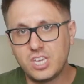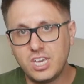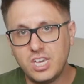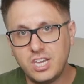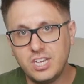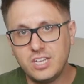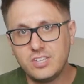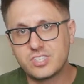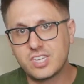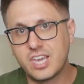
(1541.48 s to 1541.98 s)

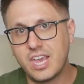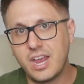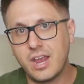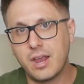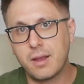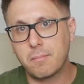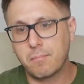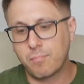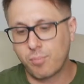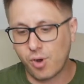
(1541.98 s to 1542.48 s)
keys
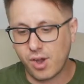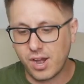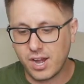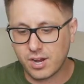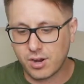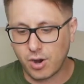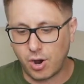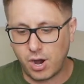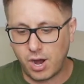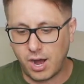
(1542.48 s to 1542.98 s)
can't
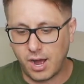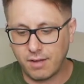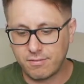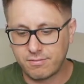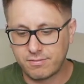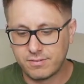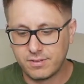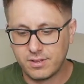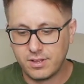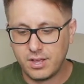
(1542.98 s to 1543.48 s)
break
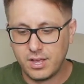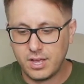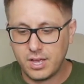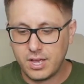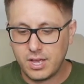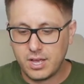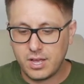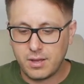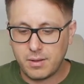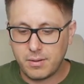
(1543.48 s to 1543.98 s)
off.
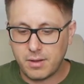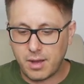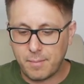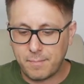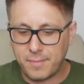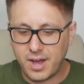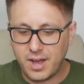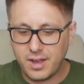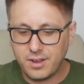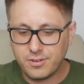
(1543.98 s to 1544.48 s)

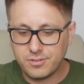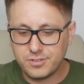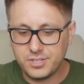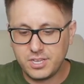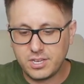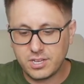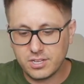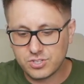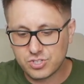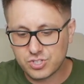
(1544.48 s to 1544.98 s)
My only
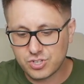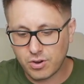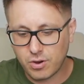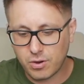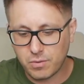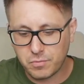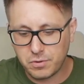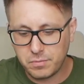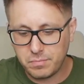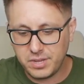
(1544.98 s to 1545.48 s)

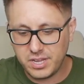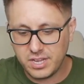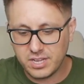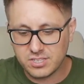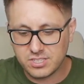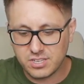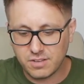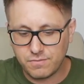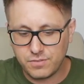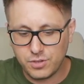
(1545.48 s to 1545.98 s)
concern would be
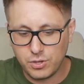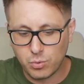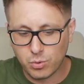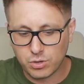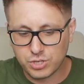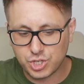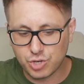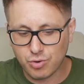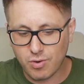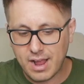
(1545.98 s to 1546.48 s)
is if you
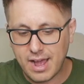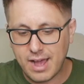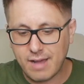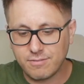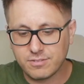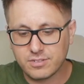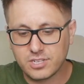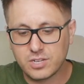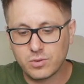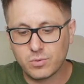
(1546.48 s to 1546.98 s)
were
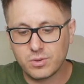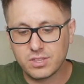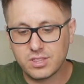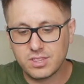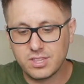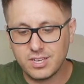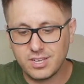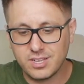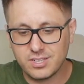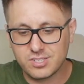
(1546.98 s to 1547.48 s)
traveling with
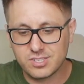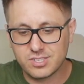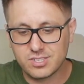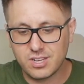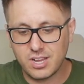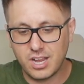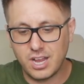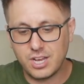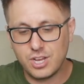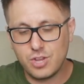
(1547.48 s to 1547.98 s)

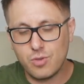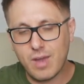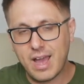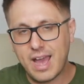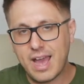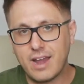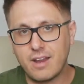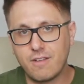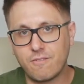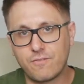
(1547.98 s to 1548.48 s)
this and you
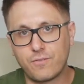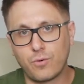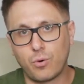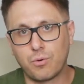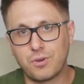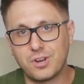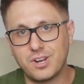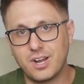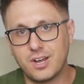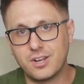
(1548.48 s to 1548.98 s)
had it
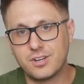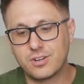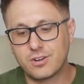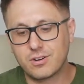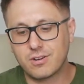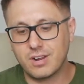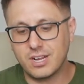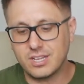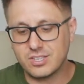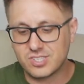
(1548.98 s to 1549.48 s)
folded
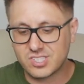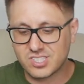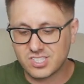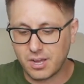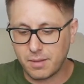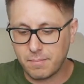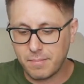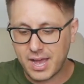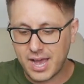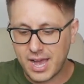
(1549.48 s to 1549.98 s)
under and
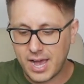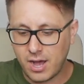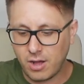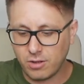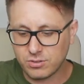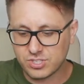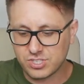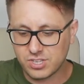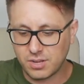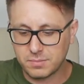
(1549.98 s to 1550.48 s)

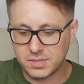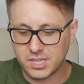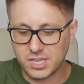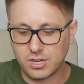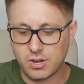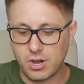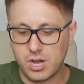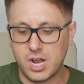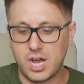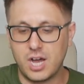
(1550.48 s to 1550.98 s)
somehow something
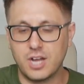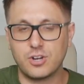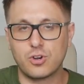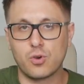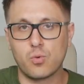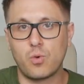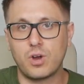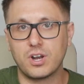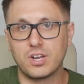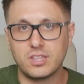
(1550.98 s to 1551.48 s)
got
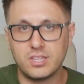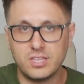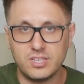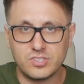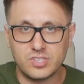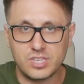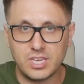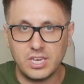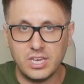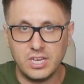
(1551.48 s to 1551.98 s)
under one of
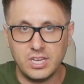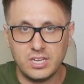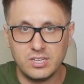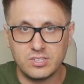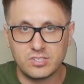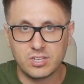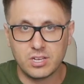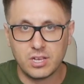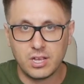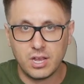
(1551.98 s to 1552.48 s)
these
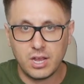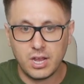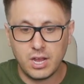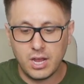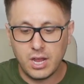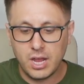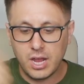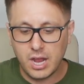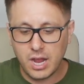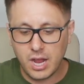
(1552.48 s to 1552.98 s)
keys
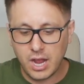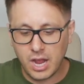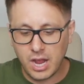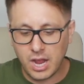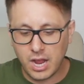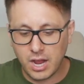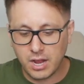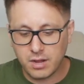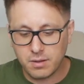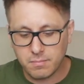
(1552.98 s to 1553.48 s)

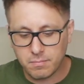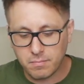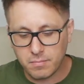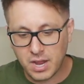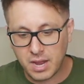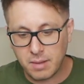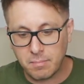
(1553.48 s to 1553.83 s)
and